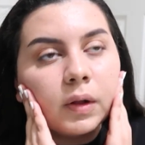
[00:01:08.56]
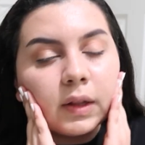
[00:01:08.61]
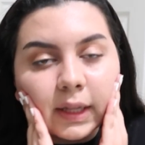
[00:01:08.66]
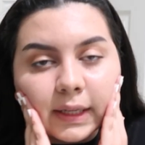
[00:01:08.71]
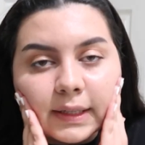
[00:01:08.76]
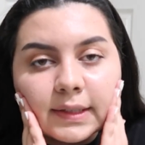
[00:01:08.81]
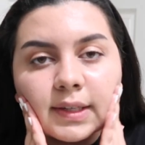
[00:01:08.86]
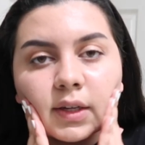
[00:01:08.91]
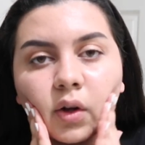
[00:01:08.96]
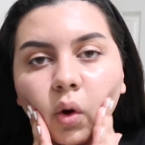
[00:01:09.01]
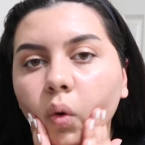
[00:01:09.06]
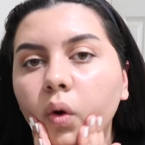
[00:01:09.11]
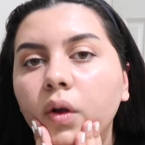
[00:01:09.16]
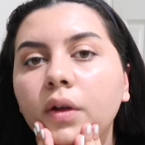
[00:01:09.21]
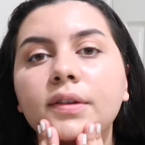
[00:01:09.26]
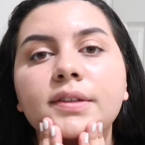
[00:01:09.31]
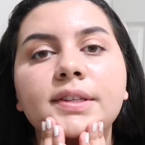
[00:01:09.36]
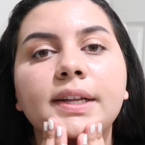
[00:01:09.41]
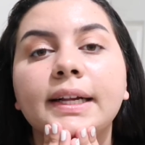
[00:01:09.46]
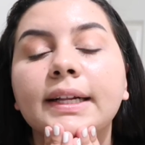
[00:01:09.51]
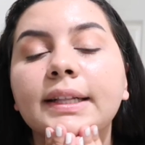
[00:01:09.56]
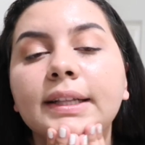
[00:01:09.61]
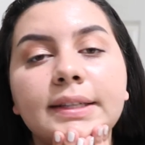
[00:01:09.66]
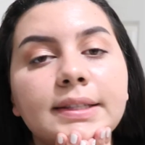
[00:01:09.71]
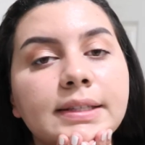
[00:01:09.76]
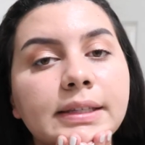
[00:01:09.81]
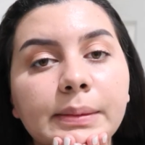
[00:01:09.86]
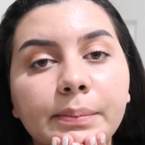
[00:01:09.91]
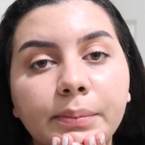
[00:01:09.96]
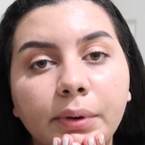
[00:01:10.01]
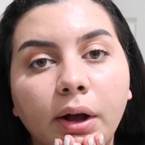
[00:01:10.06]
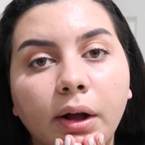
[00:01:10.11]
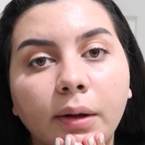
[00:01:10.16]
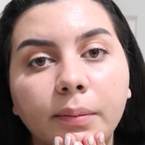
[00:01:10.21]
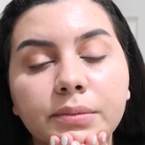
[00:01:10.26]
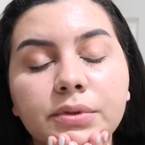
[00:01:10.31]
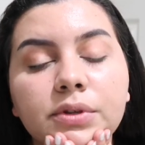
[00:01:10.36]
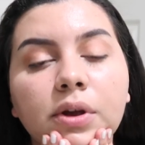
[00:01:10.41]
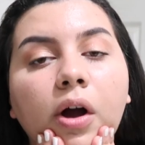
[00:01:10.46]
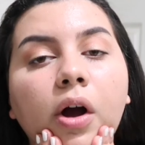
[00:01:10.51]
Cleansing oils and cleansing
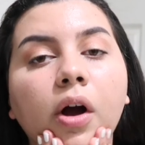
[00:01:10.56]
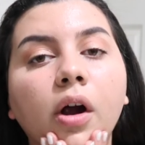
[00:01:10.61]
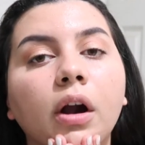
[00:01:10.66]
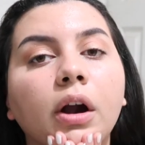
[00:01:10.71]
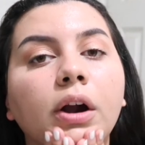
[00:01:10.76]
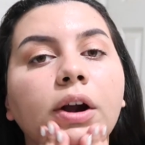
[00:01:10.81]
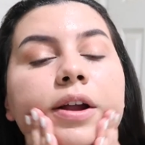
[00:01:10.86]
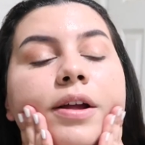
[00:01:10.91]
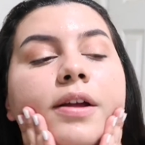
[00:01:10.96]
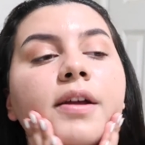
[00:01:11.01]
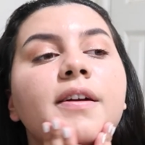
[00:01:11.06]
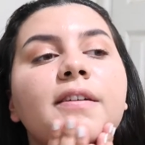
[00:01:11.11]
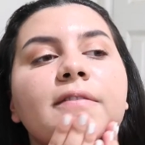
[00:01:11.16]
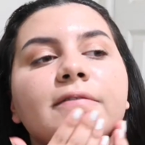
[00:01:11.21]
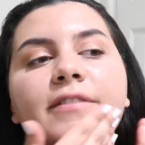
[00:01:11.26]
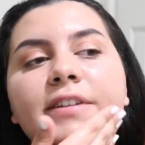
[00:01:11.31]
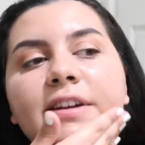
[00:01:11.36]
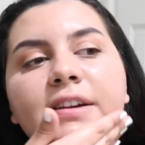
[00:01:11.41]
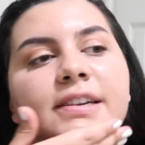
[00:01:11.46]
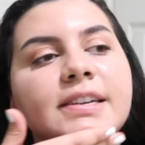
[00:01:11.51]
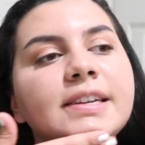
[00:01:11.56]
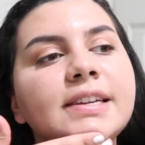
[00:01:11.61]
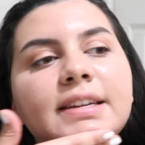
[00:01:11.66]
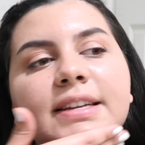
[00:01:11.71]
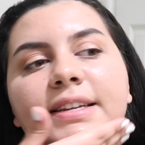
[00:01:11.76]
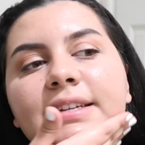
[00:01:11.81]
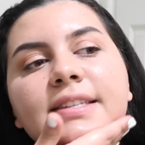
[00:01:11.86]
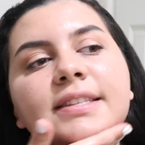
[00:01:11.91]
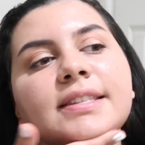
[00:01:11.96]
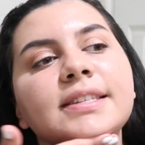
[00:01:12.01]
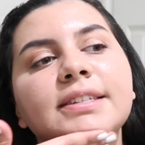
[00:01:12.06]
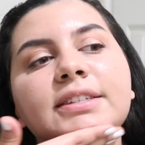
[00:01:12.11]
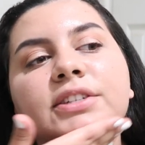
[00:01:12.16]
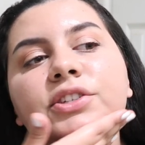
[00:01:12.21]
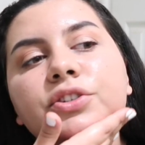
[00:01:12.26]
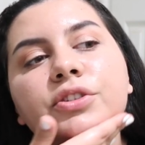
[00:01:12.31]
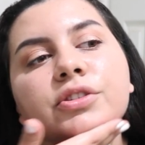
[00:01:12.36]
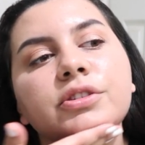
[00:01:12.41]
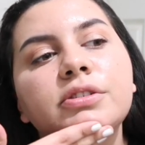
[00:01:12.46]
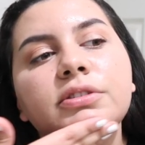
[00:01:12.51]
balms are very
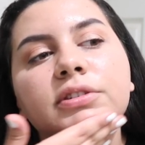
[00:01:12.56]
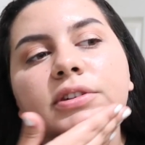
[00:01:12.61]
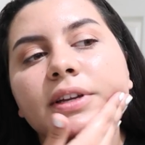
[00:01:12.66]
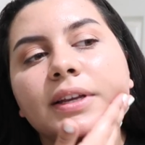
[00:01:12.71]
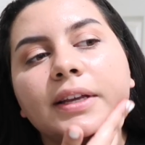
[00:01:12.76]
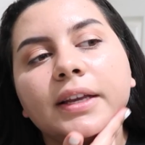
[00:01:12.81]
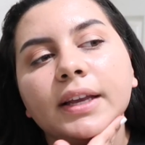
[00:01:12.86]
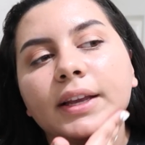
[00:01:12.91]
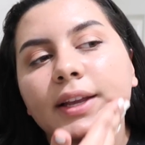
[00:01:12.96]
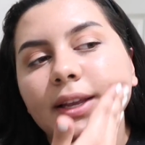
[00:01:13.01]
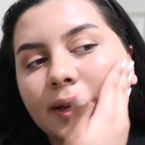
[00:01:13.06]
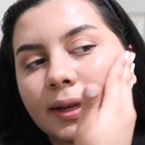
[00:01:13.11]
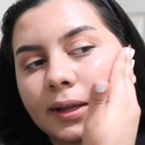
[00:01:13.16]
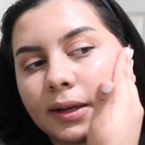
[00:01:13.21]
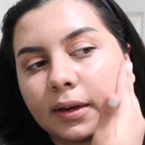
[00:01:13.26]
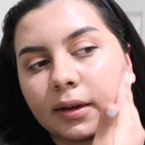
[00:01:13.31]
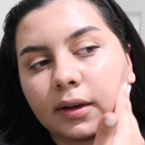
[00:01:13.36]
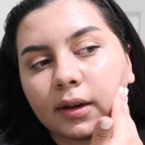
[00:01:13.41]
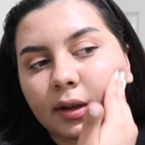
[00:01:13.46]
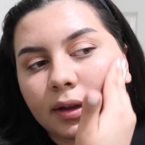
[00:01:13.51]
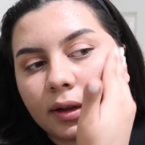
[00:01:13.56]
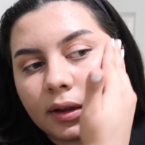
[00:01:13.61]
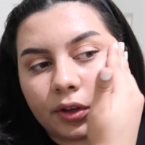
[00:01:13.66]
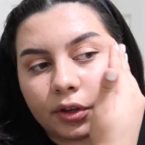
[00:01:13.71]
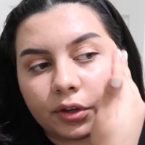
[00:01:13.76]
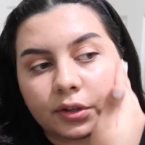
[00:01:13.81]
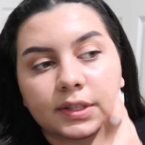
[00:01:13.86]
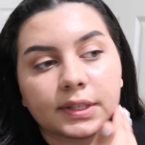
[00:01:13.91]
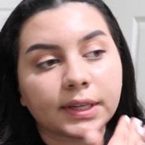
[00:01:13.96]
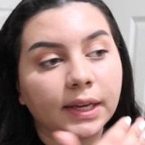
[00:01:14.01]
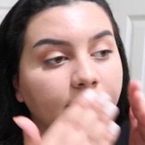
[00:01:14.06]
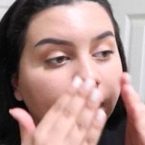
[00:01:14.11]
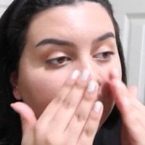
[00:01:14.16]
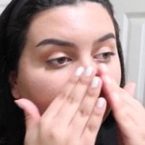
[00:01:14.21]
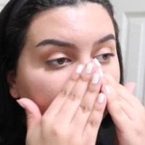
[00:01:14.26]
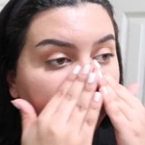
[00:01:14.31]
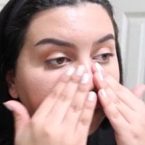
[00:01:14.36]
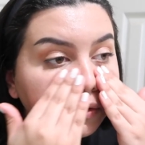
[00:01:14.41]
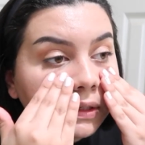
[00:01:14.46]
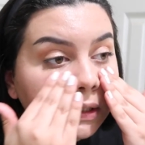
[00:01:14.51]
essential in your
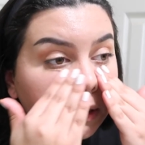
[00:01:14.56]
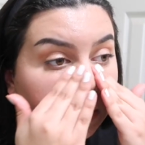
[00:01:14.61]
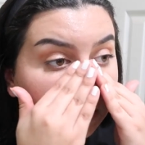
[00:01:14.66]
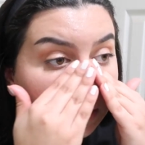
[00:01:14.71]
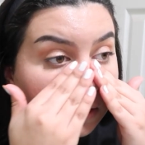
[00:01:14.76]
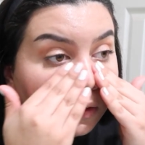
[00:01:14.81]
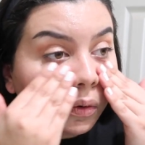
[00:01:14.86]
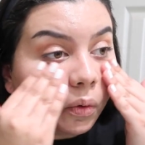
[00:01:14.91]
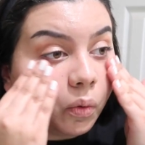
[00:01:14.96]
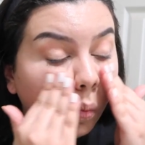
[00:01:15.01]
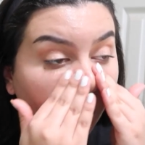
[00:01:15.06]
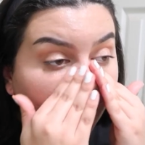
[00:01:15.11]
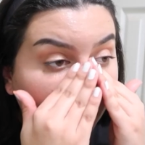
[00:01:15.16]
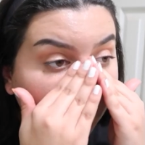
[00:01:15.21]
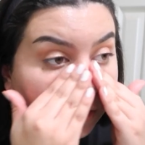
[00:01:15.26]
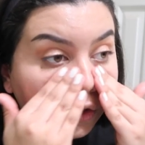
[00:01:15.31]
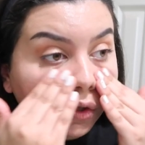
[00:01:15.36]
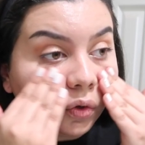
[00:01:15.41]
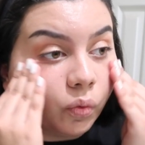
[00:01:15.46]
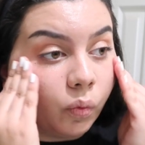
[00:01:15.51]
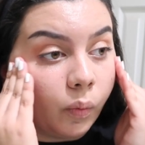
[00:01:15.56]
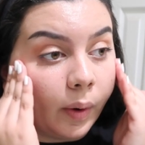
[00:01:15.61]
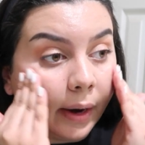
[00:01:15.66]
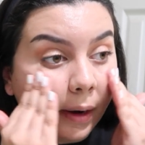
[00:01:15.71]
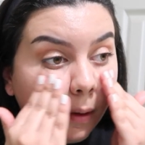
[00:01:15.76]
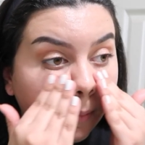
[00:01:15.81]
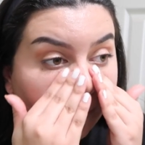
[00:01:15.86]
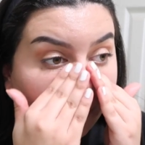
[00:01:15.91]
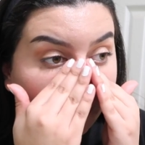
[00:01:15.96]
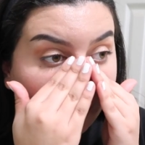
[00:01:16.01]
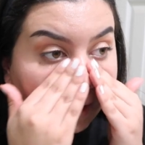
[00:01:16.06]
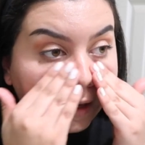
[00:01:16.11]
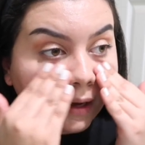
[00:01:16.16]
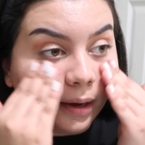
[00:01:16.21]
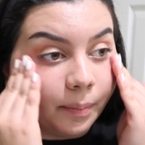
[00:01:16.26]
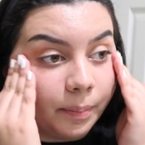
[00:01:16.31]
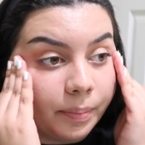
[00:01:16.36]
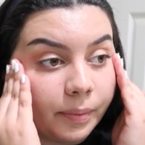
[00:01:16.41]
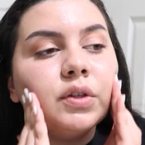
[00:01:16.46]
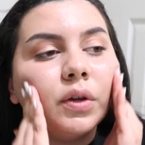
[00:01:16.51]
skincare routine when you wear
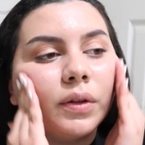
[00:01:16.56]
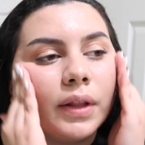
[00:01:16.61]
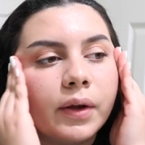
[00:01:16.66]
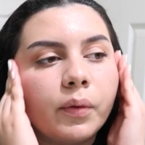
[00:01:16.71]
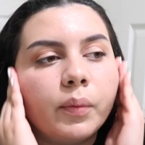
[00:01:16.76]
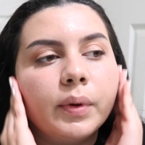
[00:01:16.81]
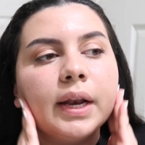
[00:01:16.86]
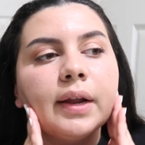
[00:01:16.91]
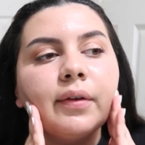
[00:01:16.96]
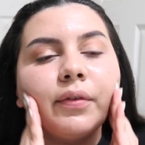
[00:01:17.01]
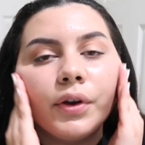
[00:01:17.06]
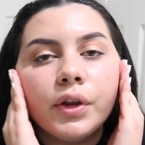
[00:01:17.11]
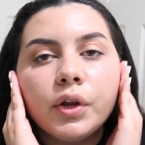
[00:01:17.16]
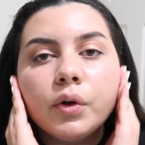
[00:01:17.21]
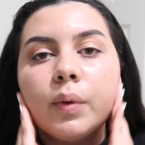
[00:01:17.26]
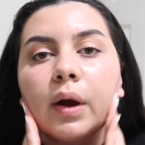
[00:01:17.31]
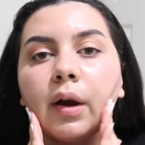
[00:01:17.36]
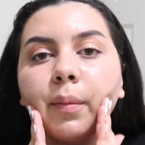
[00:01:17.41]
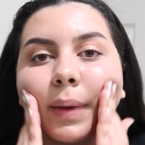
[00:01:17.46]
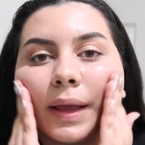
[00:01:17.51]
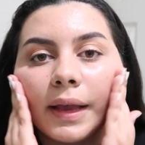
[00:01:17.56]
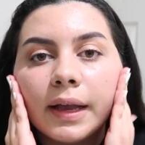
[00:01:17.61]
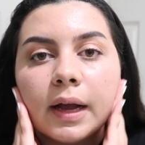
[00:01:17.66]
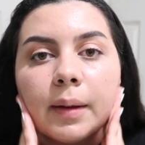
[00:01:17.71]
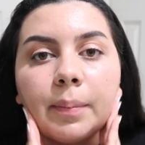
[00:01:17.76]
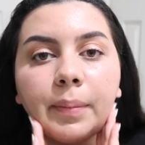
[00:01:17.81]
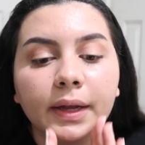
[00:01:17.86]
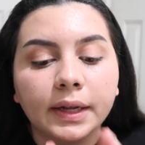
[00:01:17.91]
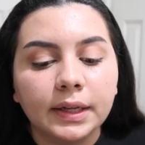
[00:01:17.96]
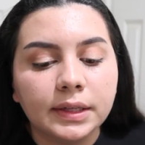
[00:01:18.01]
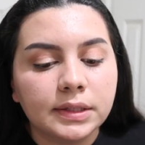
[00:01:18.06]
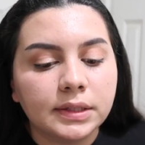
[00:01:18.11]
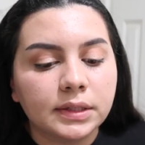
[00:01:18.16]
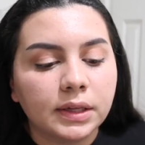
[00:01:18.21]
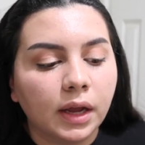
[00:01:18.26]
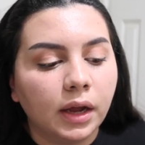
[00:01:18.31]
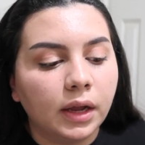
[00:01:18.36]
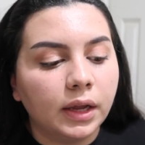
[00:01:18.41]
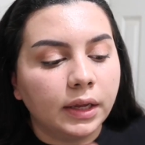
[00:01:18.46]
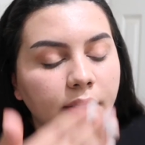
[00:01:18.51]
makeup. So like whenever you wear makeup, it's
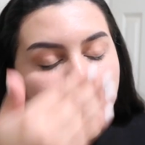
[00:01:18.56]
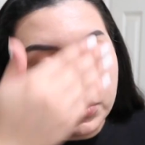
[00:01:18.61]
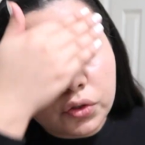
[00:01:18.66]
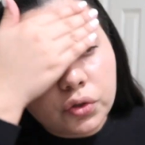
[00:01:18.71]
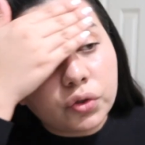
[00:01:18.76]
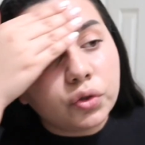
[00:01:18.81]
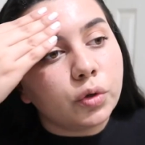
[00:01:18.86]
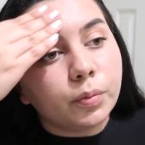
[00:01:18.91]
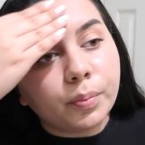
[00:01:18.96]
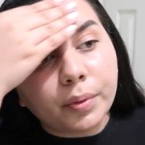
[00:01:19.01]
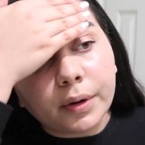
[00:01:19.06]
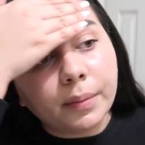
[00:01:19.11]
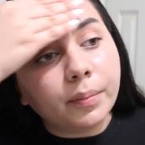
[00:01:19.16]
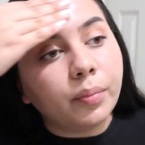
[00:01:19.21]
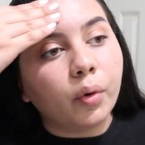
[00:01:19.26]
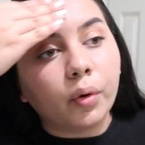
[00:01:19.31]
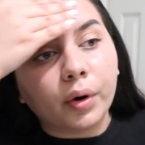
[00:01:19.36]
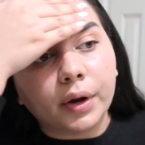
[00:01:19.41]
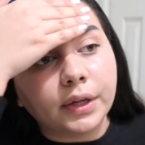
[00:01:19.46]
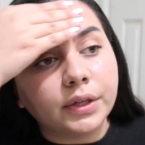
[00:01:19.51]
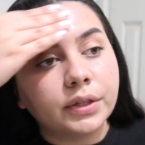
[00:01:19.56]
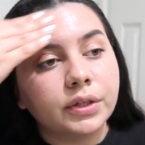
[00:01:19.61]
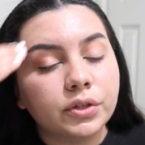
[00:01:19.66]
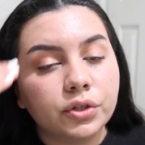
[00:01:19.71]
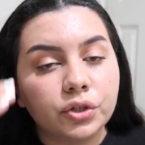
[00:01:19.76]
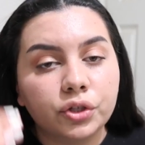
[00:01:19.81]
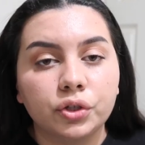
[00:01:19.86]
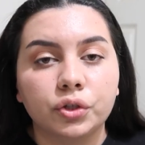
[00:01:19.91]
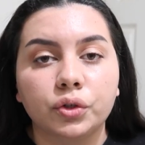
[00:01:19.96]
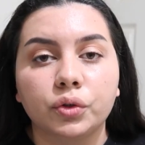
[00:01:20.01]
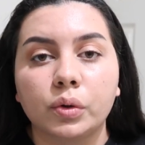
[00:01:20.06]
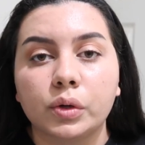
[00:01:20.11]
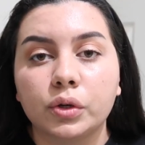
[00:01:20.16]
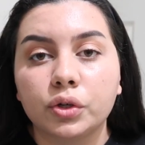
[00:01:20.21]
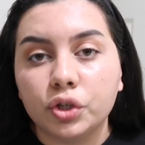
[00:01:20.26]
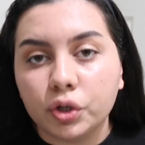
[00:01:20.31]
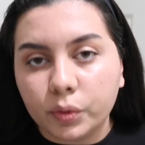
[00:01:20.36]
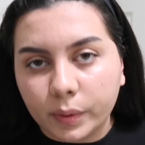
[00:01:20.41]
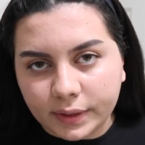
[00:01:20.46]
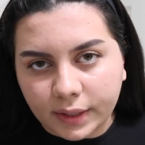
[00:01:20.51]
super important to
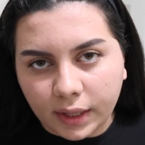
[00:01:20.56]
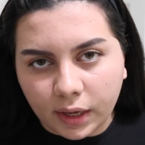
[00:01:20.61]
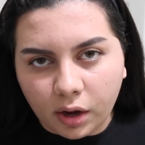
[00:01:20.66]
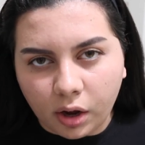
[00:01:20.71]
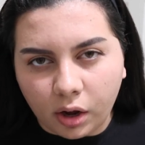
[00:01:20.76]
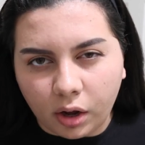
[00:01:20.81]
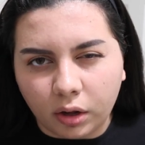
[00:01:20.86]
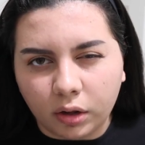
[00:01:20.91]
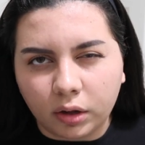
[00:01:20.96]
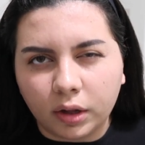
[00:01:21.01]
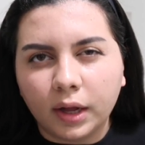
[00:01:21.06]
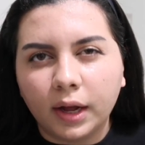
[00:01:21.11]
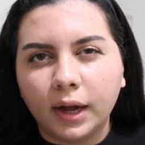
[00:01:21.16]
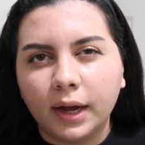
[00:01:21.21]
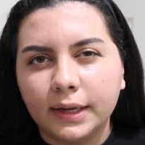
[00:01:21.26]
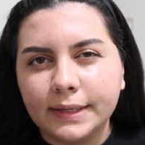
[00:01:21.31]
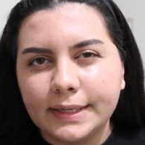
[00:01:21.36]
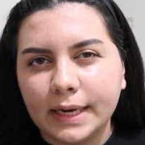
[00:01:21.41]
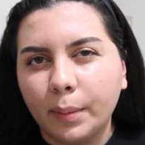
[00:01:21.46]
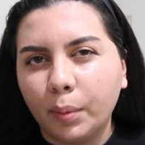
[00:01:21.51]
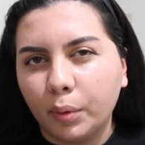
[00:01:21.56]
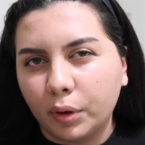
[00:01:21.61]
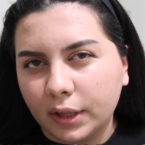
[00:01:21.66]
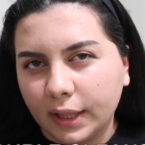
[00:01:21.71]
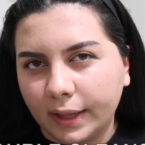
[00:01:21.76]
do what they call a double